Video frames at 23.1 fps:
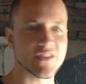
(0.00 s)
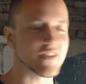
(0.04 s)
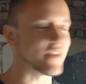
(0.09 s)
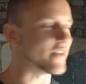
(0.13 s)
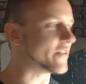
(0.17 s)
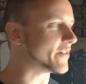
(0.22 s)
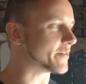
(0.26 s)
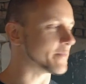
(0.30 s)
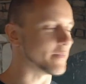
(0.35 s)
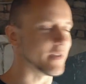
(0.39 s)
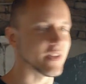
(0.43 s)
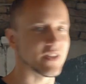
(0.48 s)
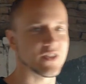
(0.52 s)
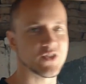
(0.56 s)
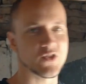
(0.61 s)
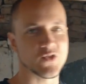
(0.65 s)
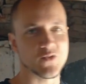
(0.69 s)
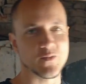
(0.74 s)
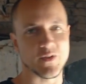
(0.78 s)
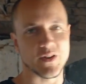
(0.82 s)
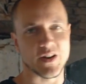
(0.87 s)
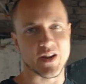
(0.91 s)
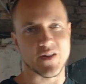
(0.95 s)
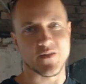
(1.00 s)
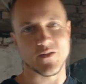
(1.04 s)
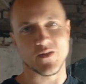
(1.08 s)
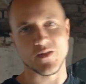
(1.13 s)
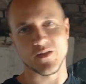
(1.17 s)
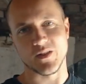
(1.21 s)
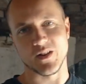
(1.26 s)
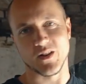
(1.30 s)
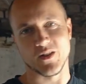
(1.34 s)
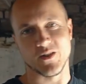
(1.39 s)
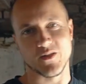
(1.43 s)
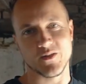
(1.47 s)
here is made super
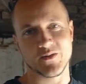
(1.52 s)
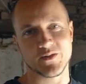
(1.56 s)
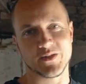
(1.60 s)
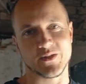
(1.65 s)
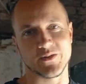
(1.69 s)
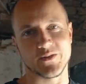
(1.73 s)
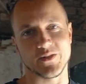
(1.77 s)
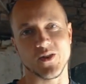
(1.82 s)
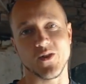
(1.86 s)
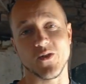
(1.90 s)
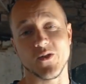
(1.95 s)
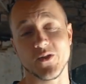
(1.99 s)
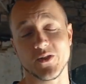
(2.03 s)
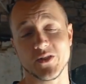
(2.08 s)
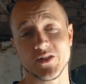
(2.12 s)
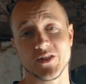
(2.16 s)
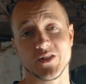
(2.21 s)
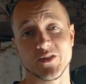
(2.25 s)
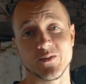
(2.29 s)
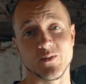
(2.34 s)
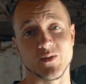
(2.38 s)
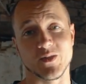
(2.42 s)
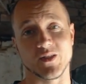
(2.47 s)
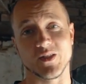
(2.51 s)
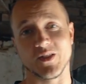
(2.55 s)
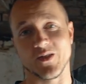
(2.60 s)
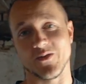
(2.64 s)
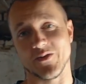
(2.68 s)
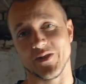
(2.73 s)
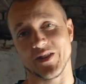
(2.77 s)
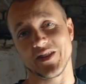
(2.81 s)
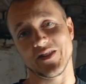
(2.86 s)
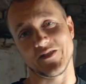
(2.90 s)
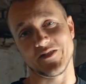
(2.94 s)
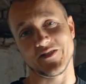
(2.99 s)
narrow and low, so the horses wouldn't
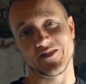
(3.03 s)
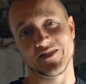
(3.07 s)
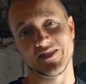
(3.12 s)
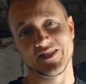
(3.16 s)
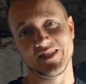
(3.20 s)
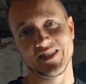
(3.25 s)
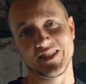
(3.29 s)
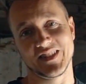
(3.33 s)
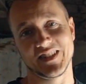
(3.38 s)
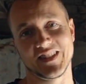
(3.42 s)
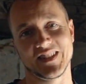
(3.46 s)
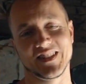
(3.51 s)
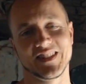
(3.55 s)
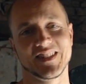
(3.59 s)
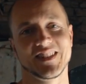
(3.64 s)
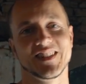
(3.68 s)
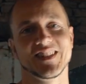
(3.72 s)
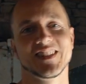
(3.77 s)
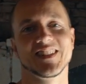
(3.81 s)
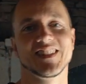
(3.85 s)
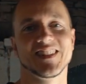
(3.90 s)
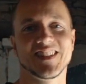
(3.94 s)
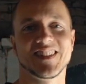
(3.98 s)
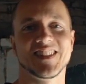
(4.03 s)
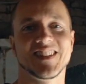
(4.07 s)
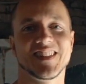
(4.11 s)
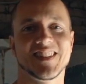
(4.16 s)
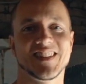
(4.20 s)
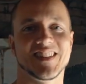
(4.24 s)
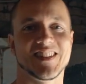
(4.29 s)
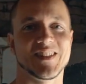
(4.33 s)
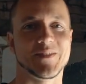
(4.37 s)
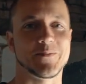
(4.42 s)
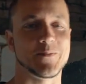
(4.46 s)
go in here. That's